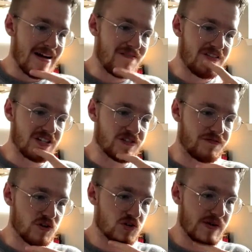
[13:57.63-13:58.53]
I finished the
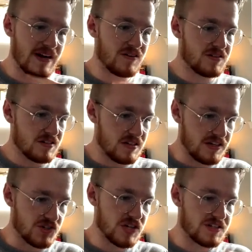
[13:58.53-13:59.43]
first round
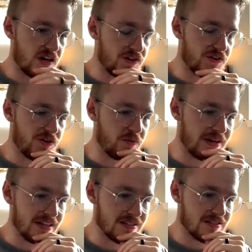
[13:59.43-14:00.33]
in just under 2
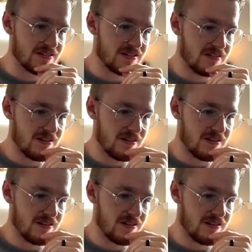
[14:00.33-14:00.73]
minutes.